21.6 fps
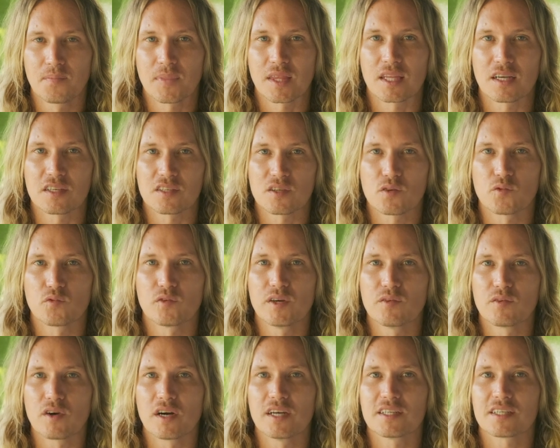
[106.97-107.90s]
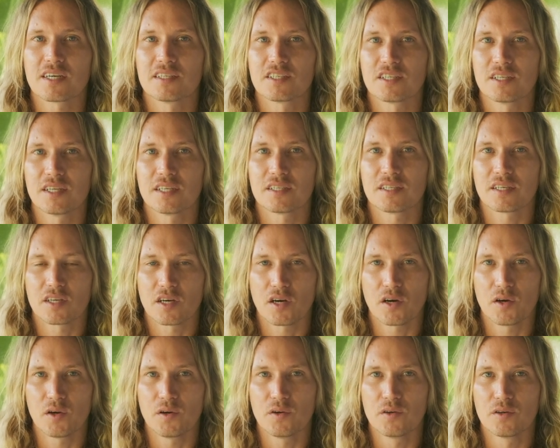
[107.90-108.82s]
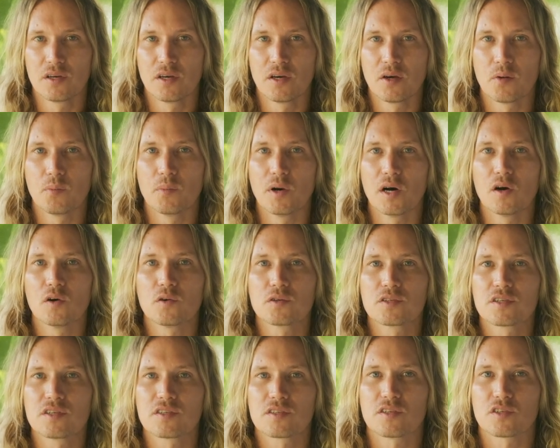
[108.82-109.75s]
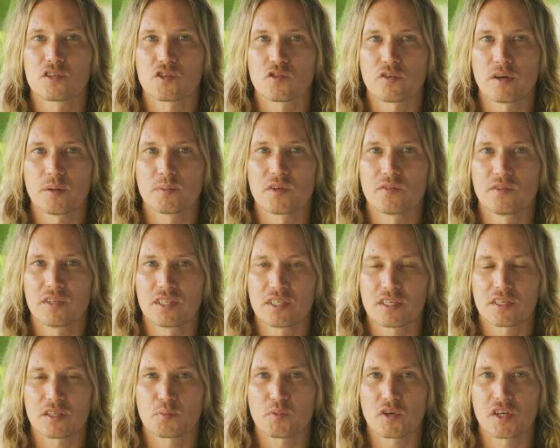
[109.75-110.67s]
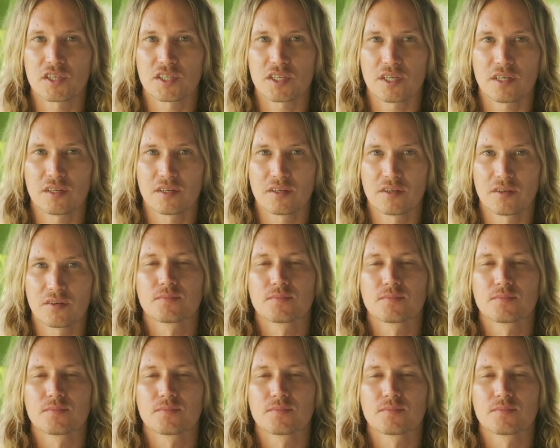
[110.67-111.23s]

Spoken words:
doesn't rewrite our genetic code, but alters the script of its expression.